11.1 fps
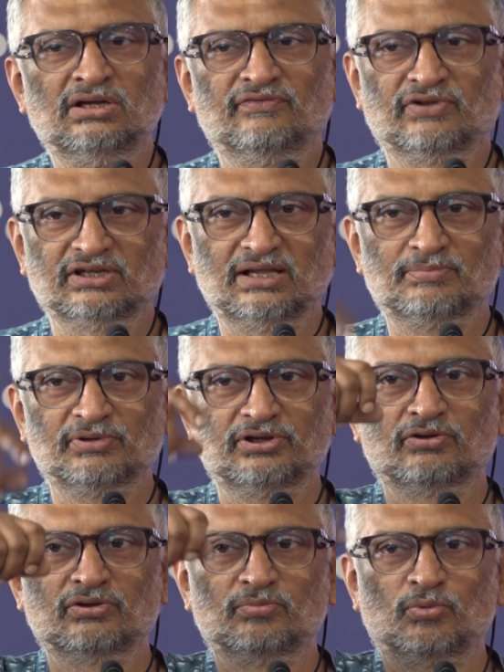For example, you
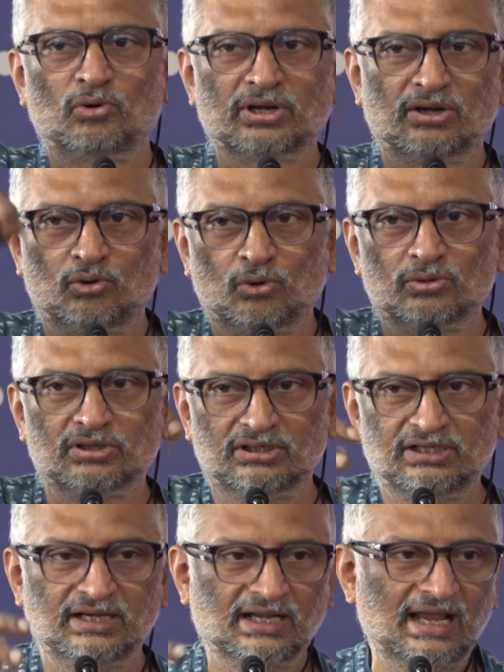have to bore a hole
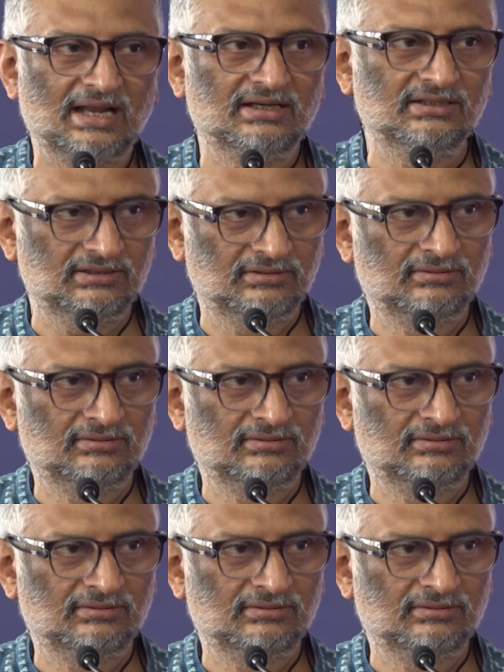in a cannon.